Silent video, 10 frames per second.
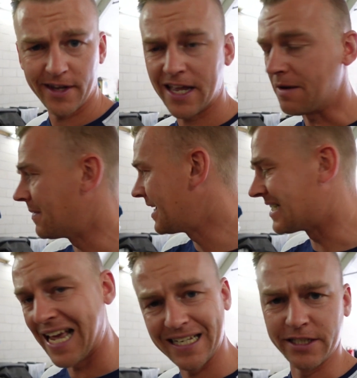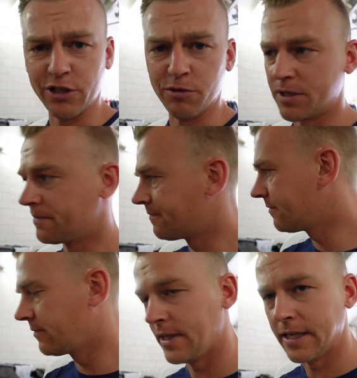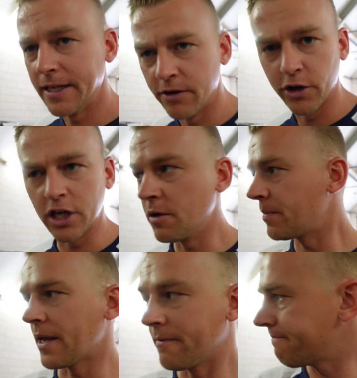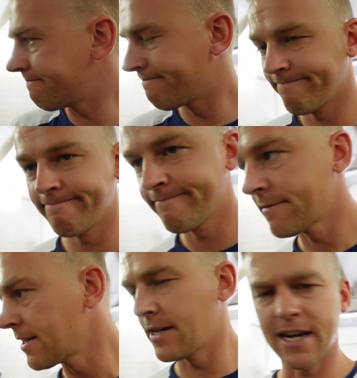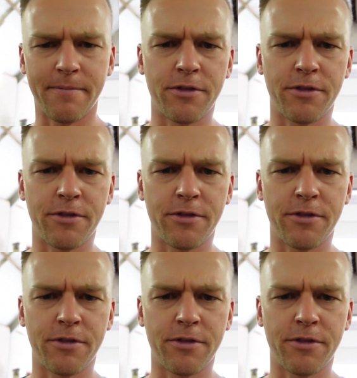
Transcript: And it makes ice cubes. He didn't hook it up yet. And I'm